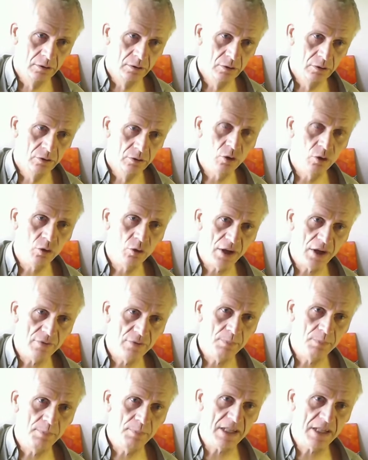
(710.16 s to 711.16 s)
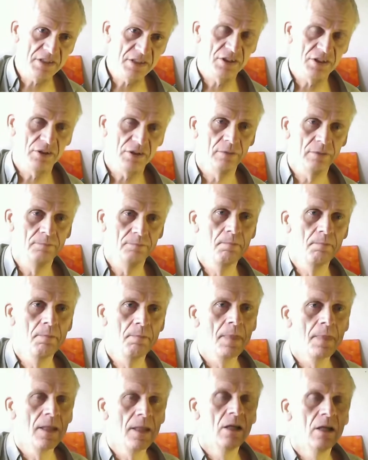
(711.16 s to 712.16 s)
you also have the bass here.
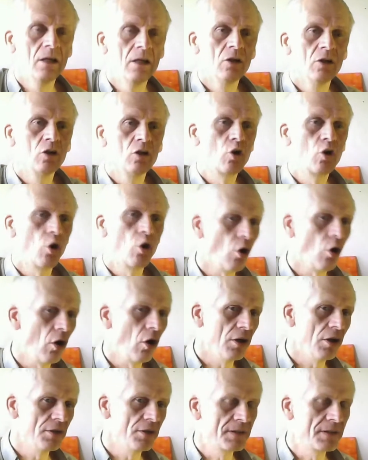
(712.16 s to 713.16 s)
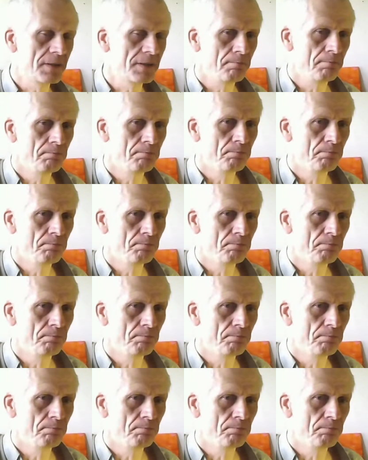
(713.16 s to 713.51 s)
Chords.